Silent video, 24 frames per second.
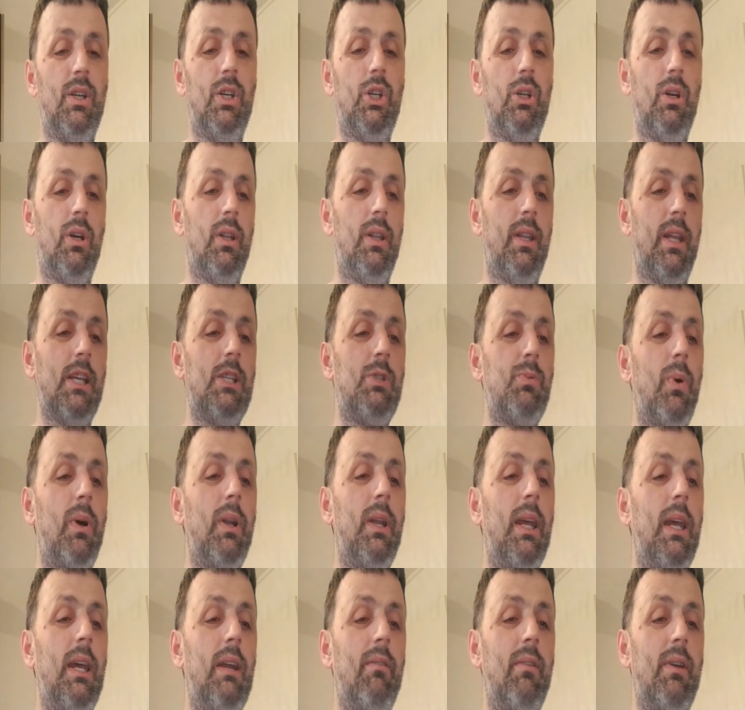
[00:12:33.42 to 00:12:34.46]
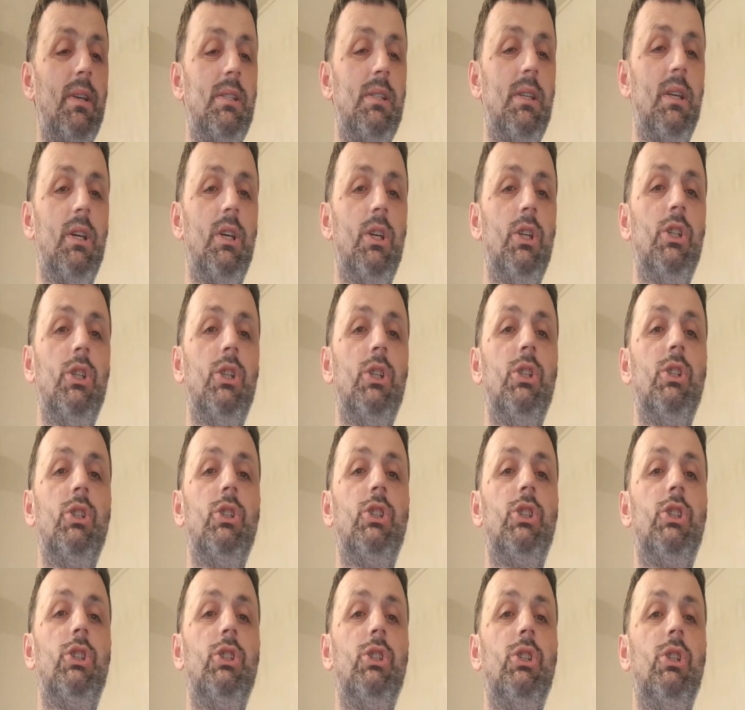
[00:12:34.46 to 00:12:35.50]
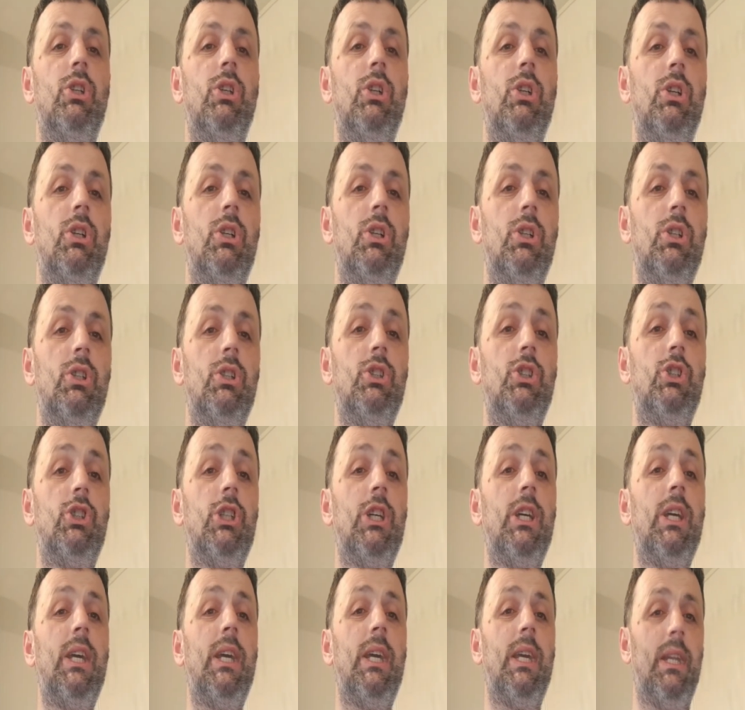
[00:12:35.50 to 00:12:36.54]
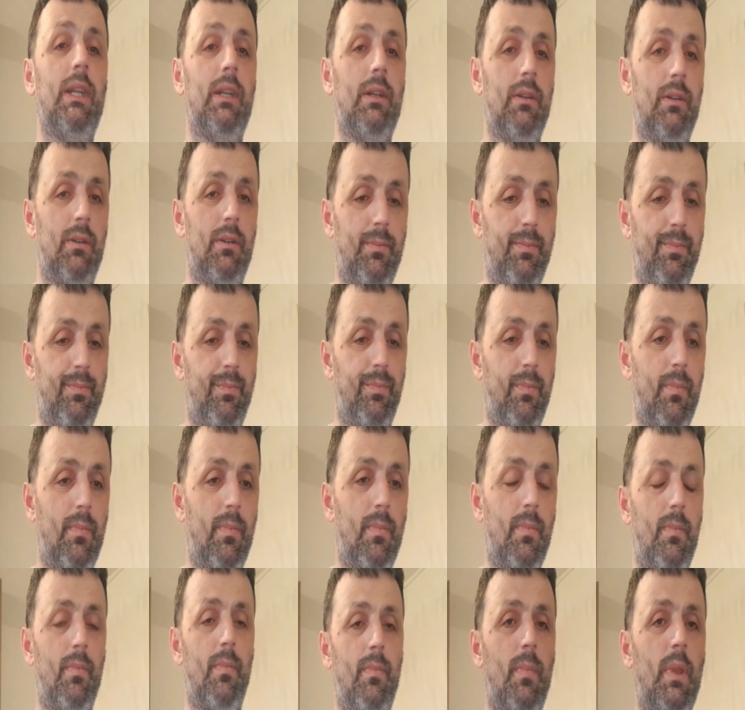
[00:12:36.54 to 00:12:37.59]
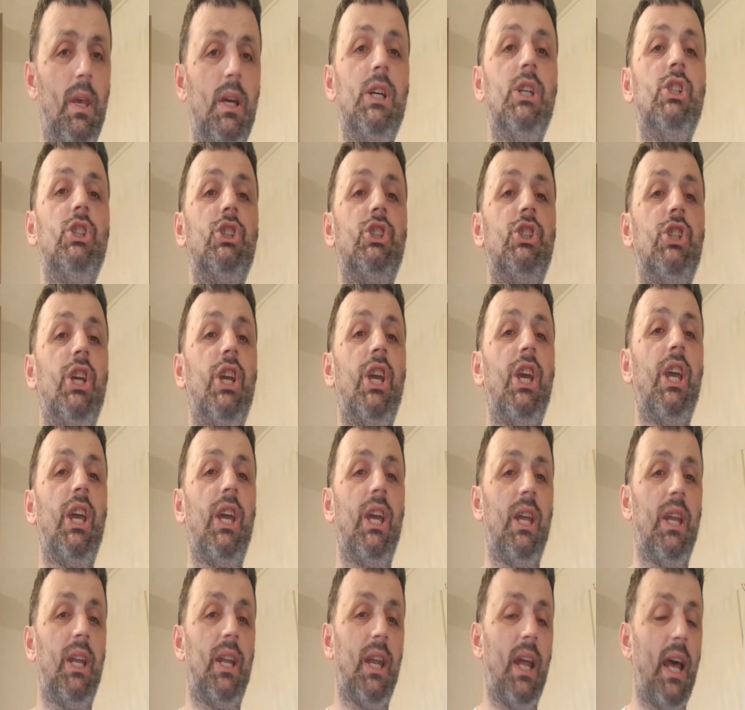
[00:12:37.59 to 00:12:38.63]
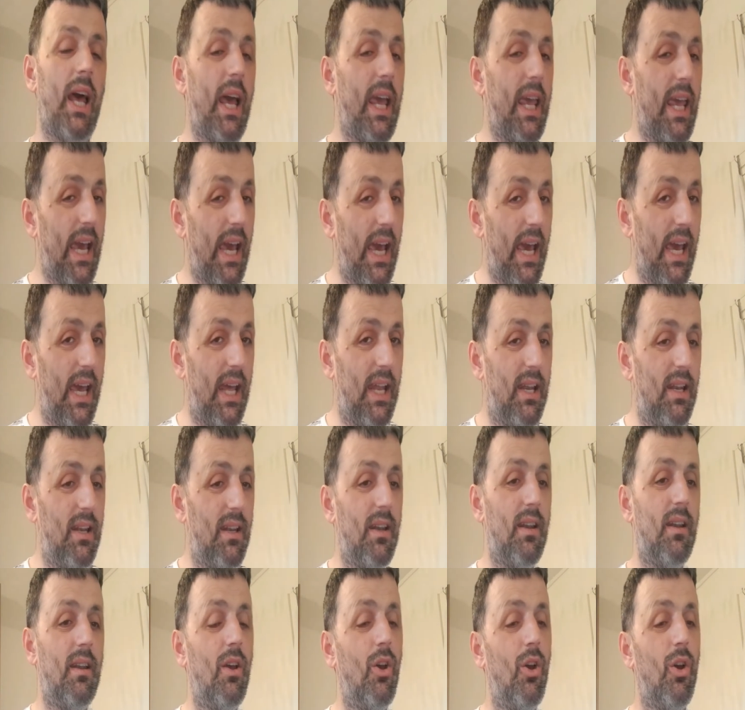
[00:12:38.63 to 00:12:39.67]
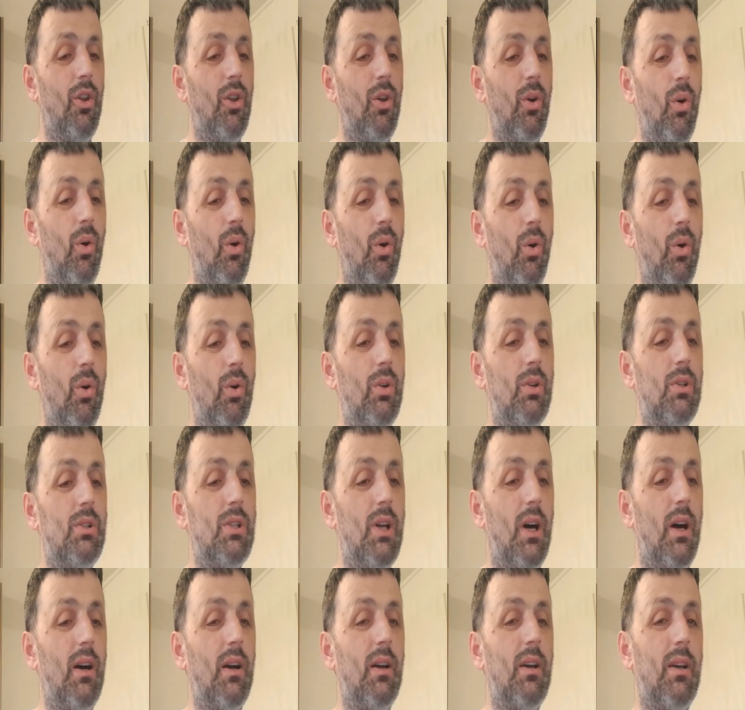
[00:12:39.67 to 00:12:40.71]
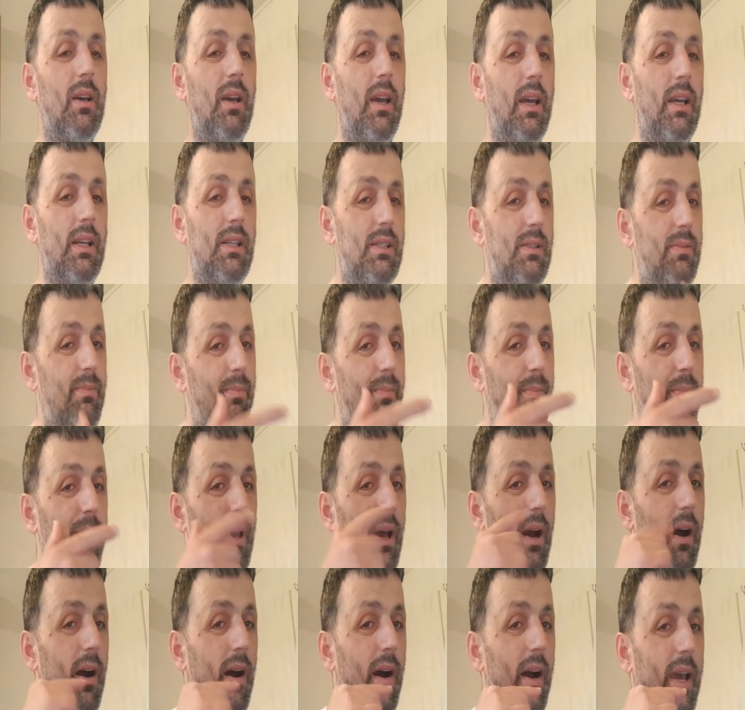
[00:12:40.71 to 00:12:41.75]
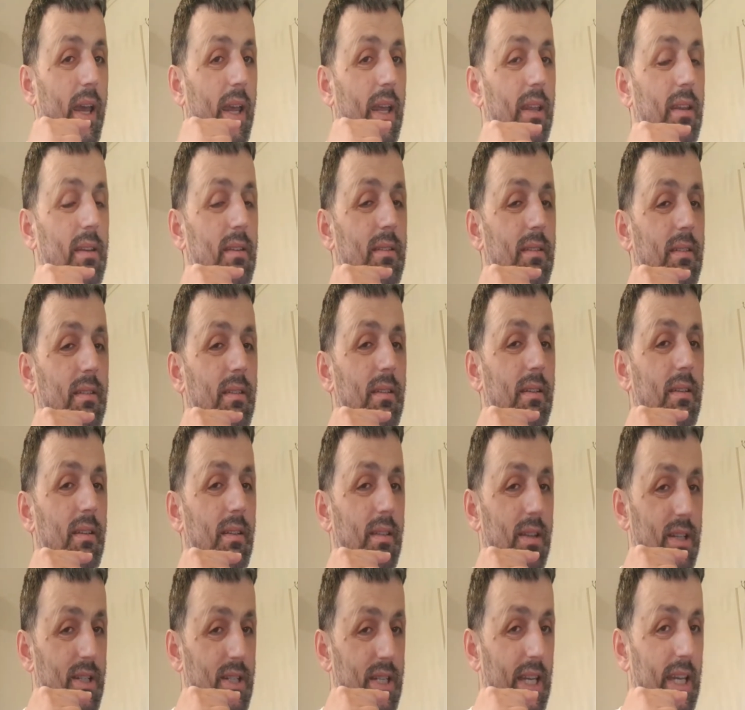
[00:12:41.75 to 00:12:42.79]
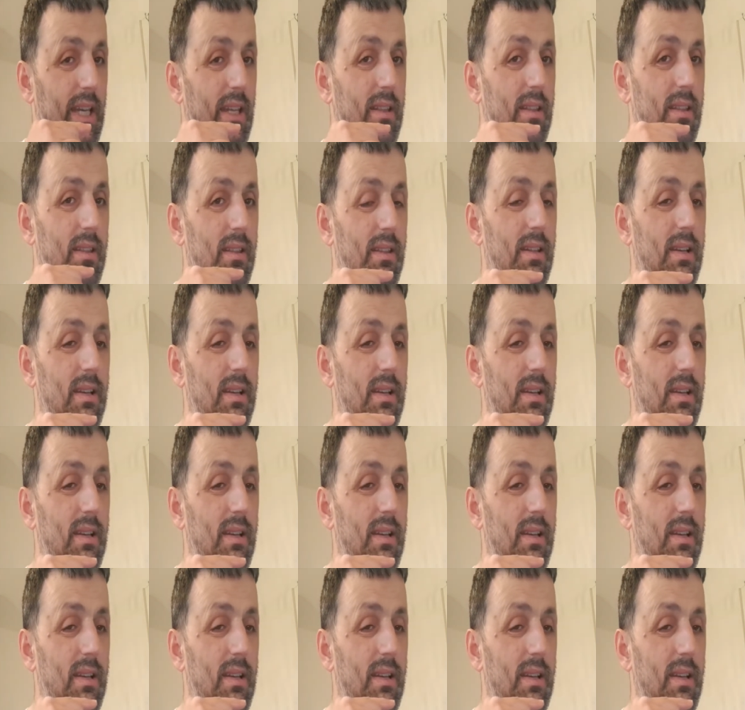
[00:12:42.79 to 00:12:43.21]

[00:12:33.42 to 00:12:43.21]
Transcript: This one here is sheen, sheen. Again, your tongue is behind the teeth,